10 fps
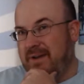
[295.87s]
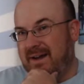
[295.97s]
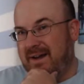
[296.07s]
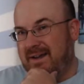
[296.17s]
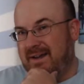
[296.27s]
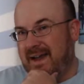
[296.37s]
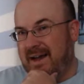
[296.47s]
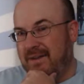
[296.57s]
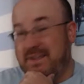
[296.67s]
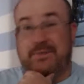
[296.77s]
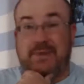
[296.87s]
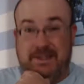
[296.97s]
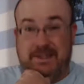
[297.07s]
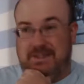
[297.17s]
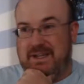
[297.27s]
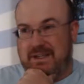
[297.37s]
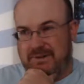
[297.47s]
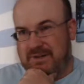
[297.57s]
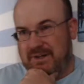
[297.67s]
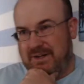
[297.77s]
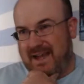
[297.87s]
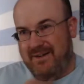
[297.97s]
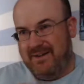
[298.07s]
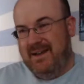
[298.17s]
on how this race particular turned out.